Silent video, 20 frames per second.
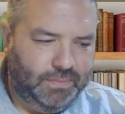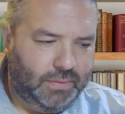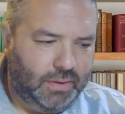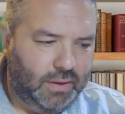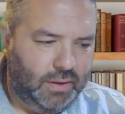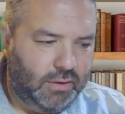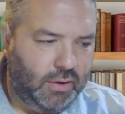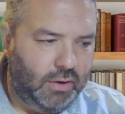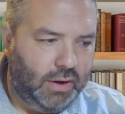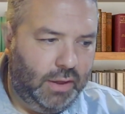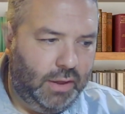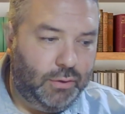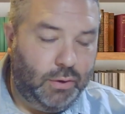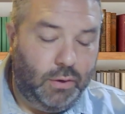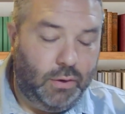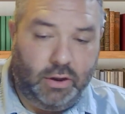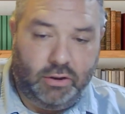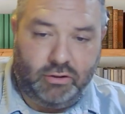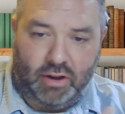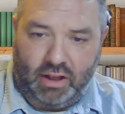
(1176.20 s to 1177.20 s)
certainly through
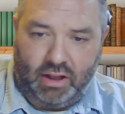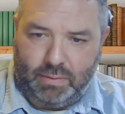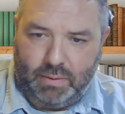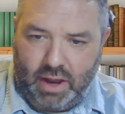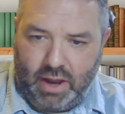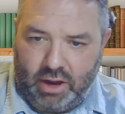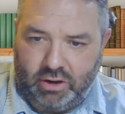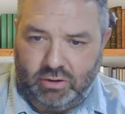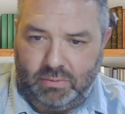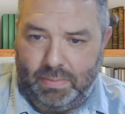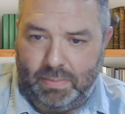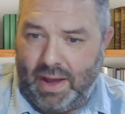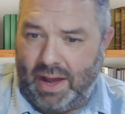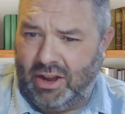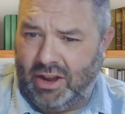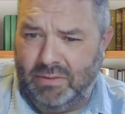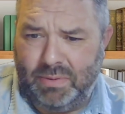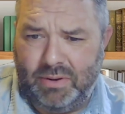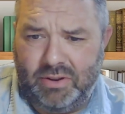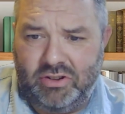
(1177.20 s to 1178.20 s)
the transportation
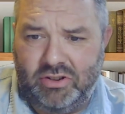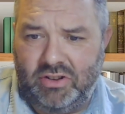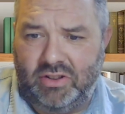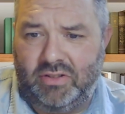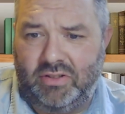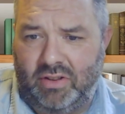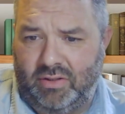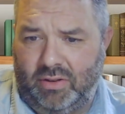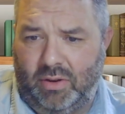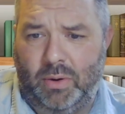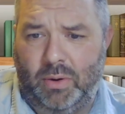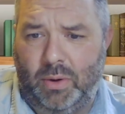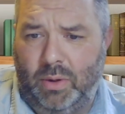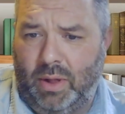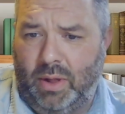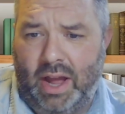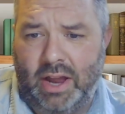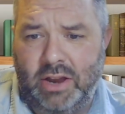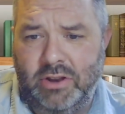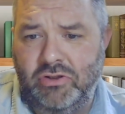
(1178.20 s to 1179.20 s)
package, but just as a
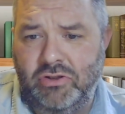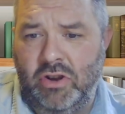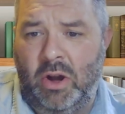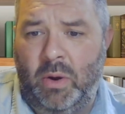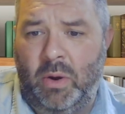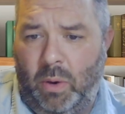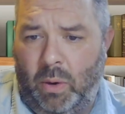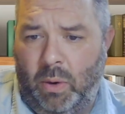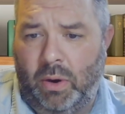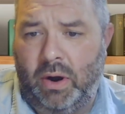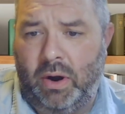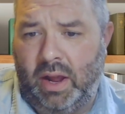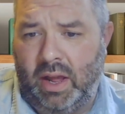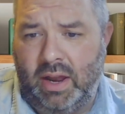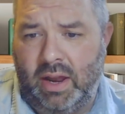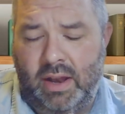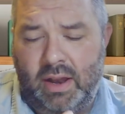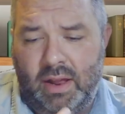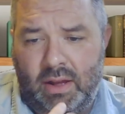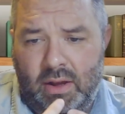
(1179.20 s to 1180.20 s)
whole. I know
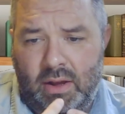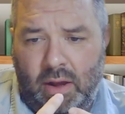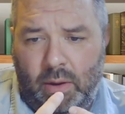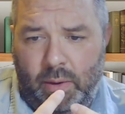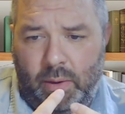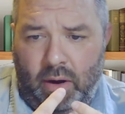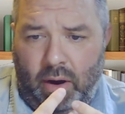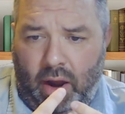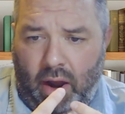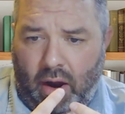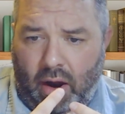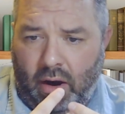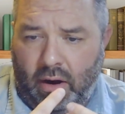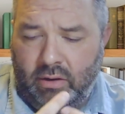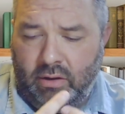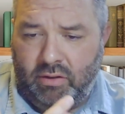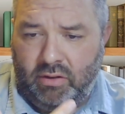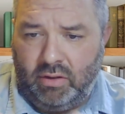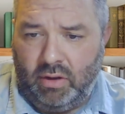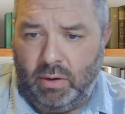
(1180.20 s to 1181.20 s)
Oregon, we're
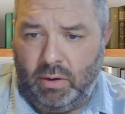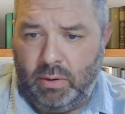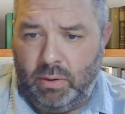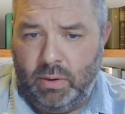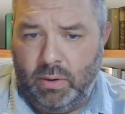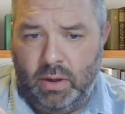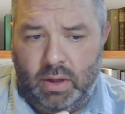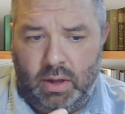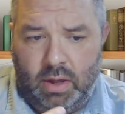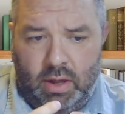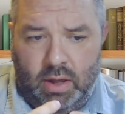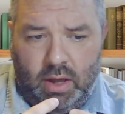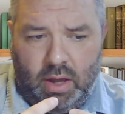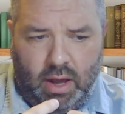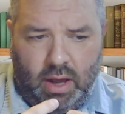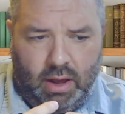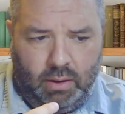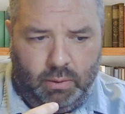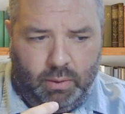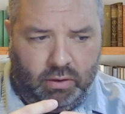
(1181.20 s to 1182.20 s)
so
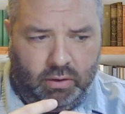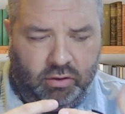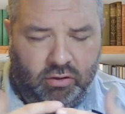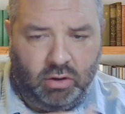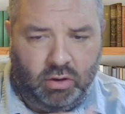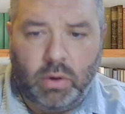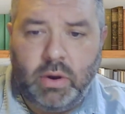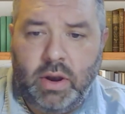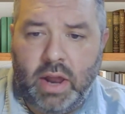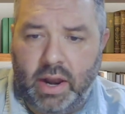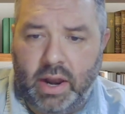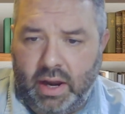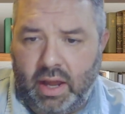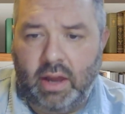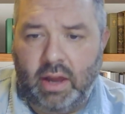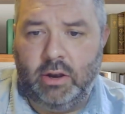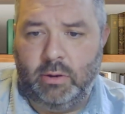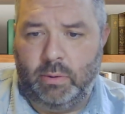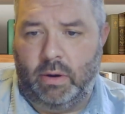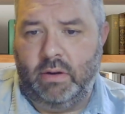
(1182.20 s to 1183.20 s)

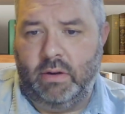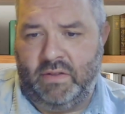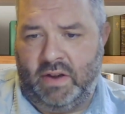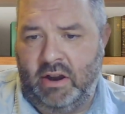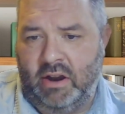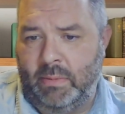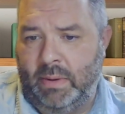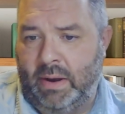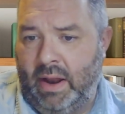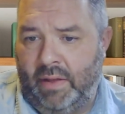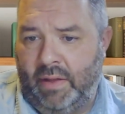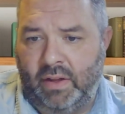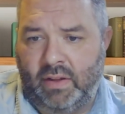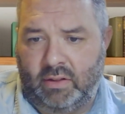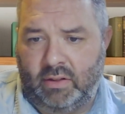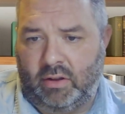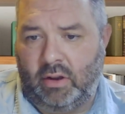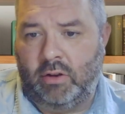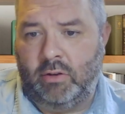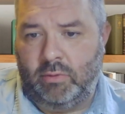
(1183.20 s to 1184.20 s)
dedicated to our environment. I think
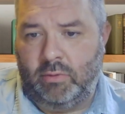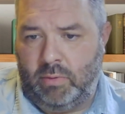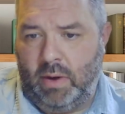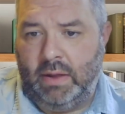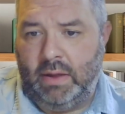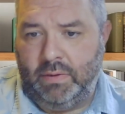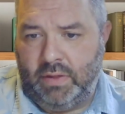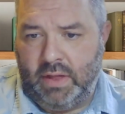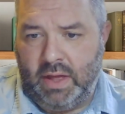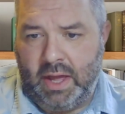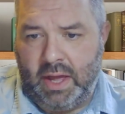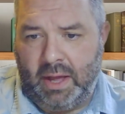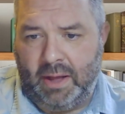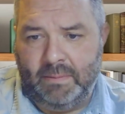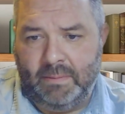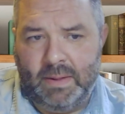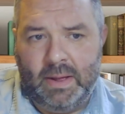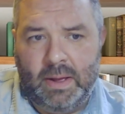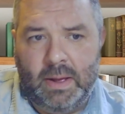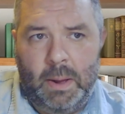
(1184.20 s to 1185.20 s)
that's a great thing,
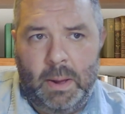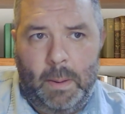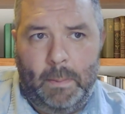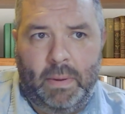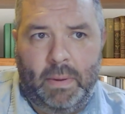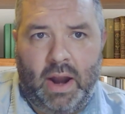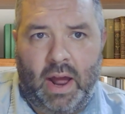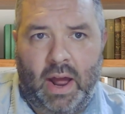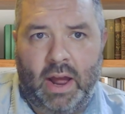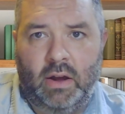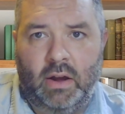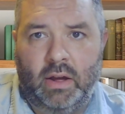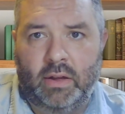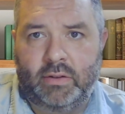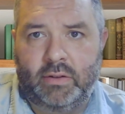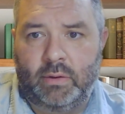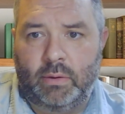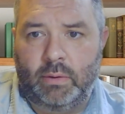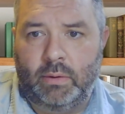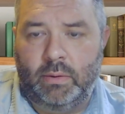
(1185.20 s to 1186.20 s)
but I
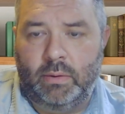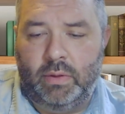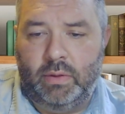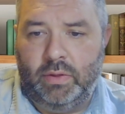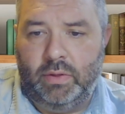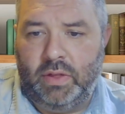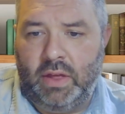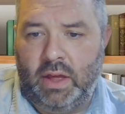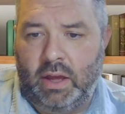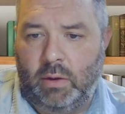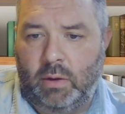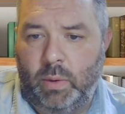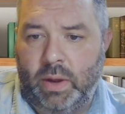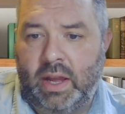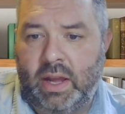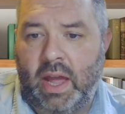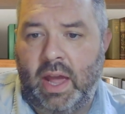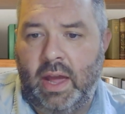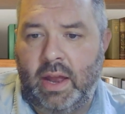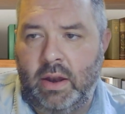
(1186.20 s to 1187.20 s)
also think we
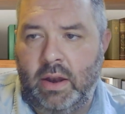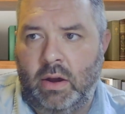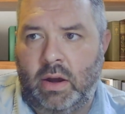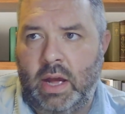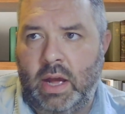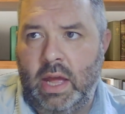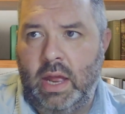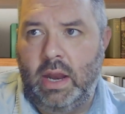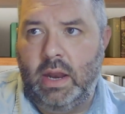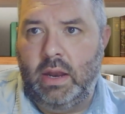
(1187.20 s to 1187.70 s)
cannot